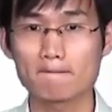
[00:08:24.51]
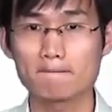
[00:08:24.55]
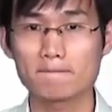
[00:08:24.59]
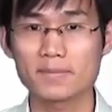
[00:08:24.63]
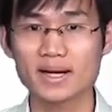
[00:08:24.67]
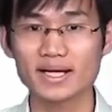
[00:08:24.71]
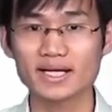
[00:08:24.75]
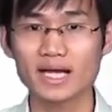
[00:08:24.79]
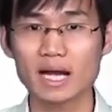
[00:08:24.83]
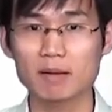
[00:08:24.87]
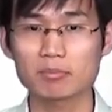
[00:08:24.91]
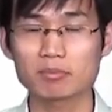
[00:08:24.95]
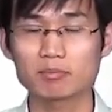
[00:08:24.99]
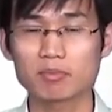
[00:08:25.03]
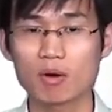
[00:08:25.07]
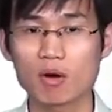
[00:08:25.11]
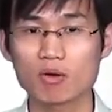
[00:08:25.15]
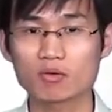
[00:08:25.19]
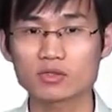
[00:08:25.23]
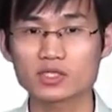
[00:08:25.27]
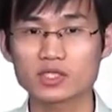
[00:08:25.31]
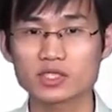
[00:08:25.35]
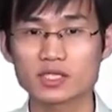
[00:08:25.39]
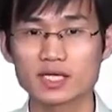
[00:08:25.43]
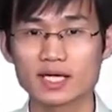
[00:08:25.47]
backup
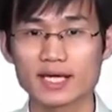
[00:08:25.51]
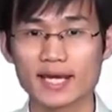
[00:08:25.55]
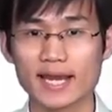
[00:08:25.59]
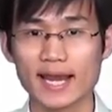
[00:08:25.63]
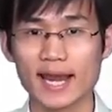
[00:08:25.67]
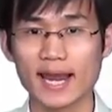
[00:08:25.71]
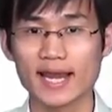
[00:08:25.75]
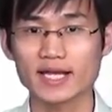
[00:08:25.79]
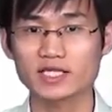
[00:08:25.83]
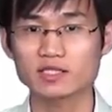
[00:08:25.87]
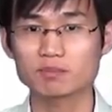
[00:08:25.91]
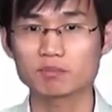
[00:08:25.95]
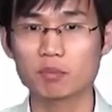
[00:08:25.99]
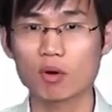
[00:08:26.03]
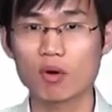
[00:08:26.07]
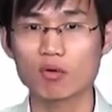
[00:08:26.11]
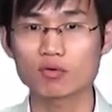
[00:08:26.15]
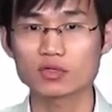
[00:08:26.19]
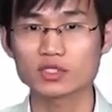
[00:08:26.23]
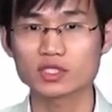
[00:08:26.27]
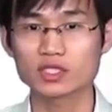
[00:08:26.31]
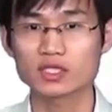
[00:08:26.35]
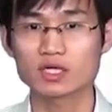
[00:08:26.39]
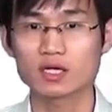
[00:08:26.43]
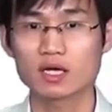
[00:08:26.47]
port, edge
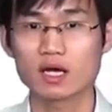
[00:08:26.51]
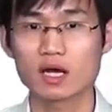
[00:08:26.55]
port,